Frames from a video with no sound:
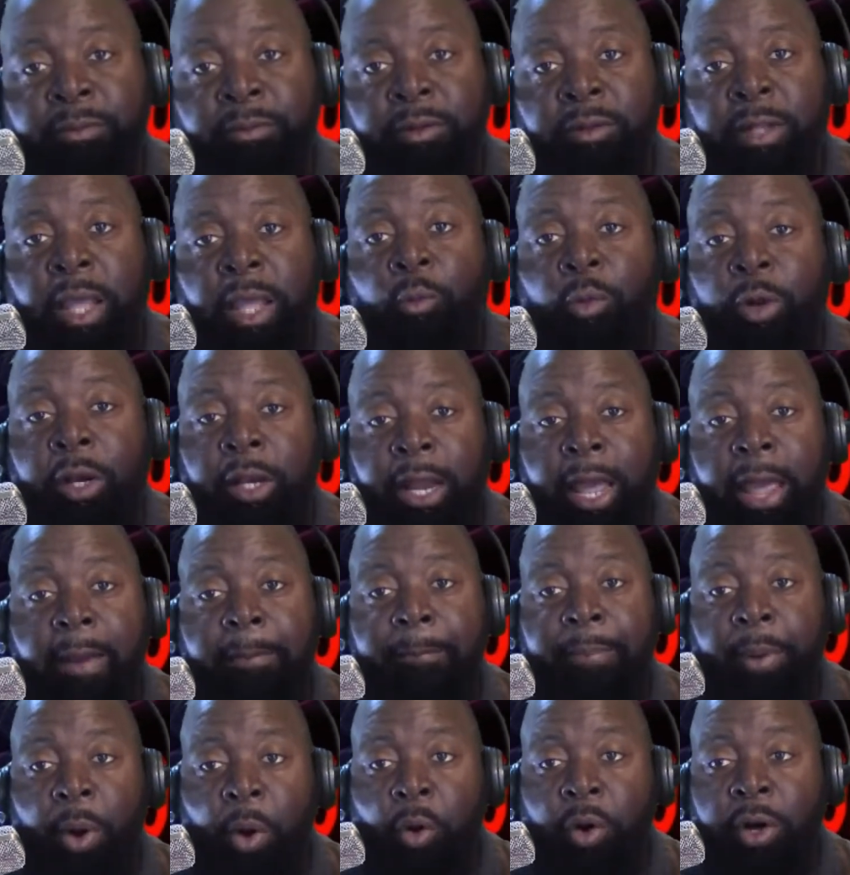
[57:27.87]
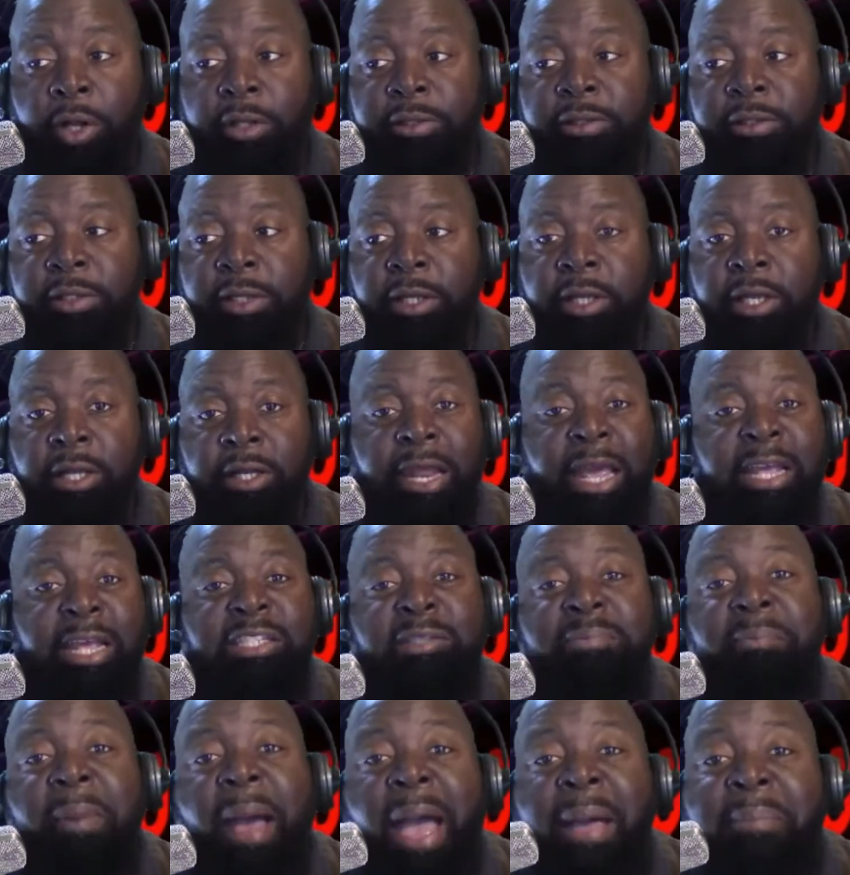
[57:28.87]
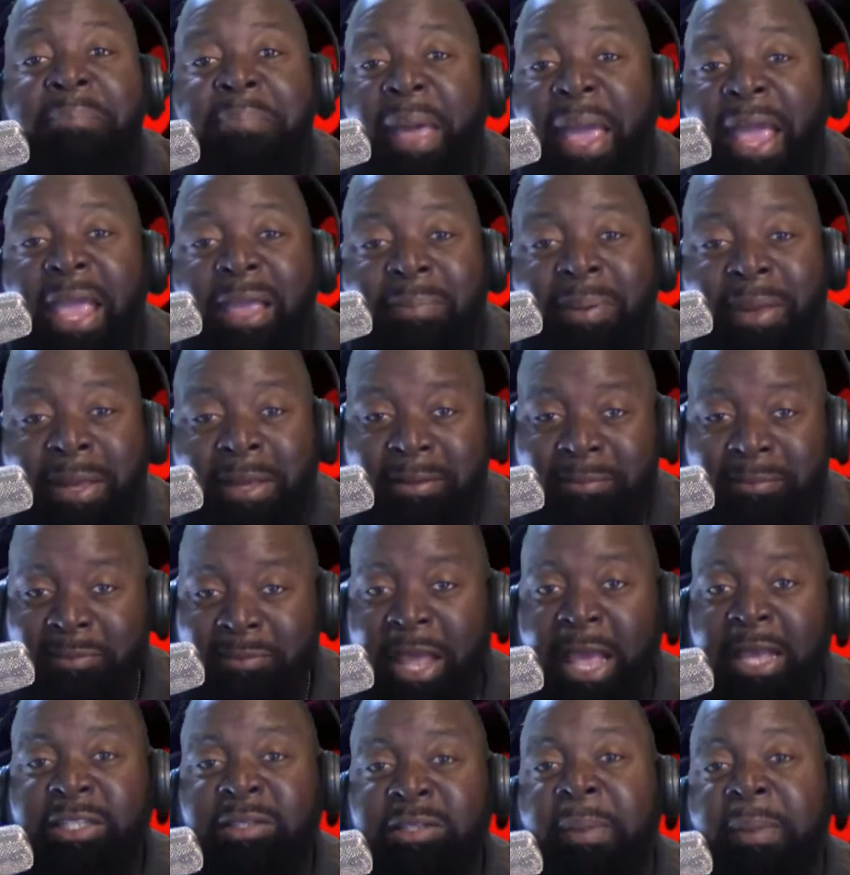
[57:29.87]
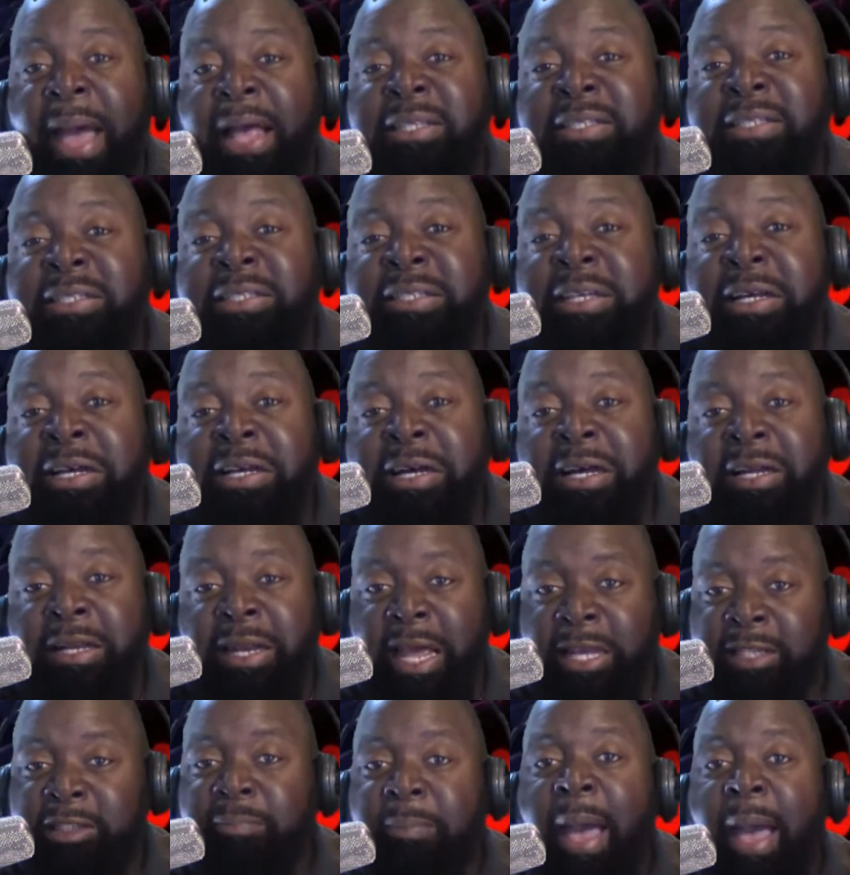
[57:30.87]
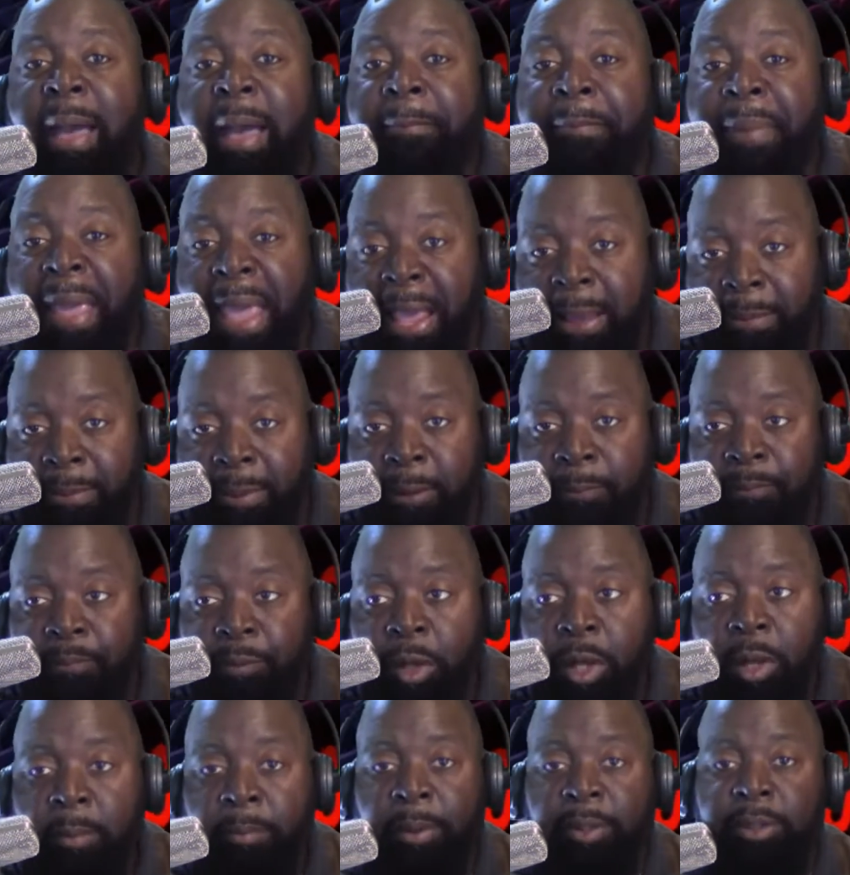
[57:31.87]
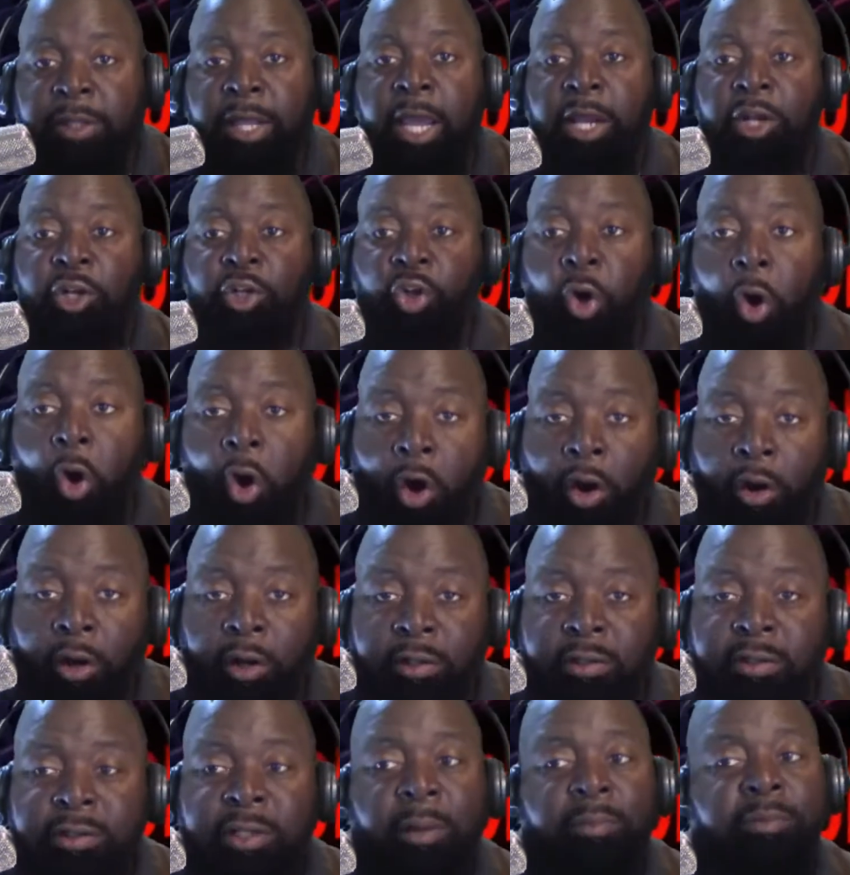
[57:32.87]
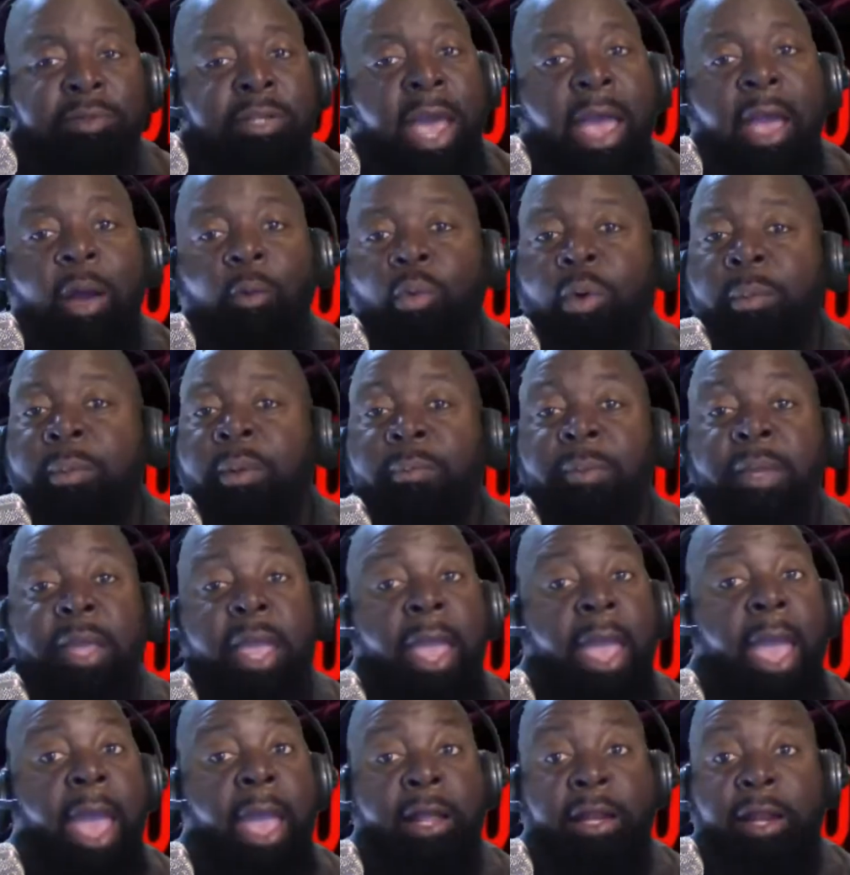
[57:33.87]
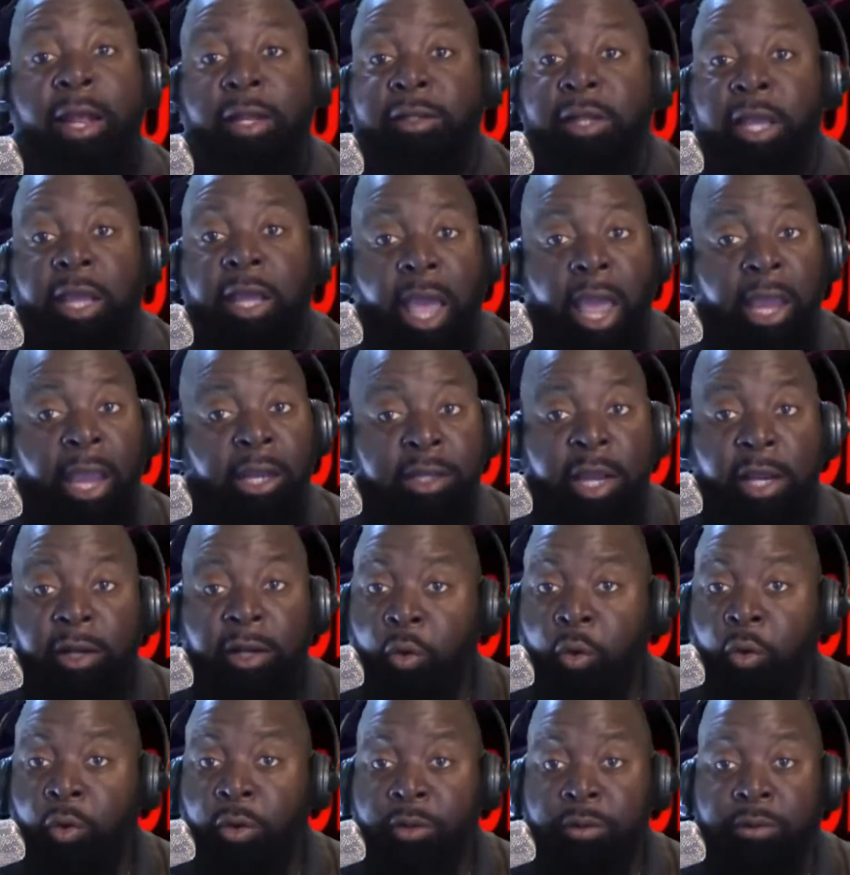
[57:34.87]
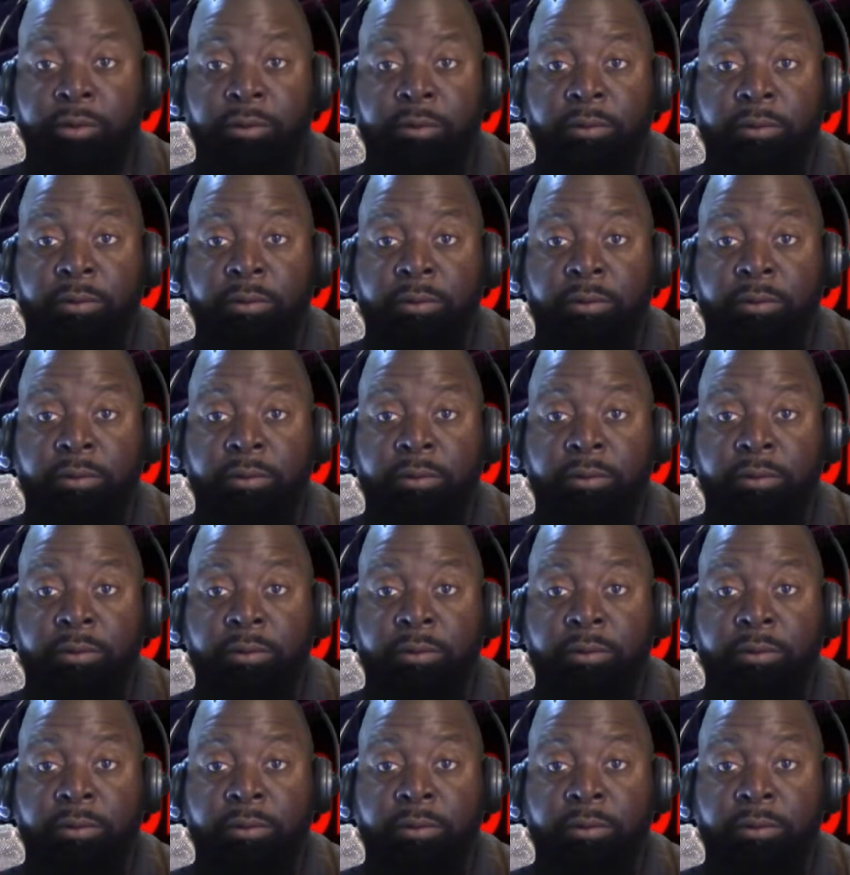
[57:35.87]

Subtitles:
They will let boys, that's my baby. That's my son. That's my baby. But they daughters, sometimes women be acting like they hate their daughters.